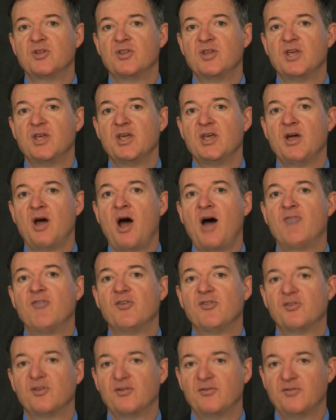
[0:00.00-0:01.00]
the
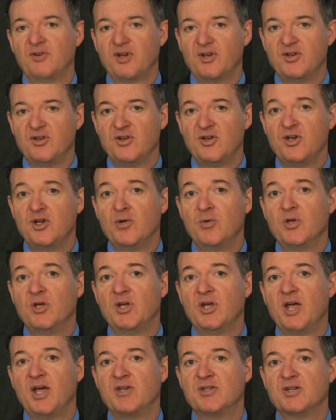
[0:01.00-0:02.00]
Office of
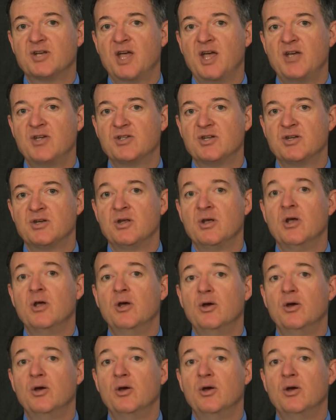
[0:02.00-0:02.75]
Continuing Education,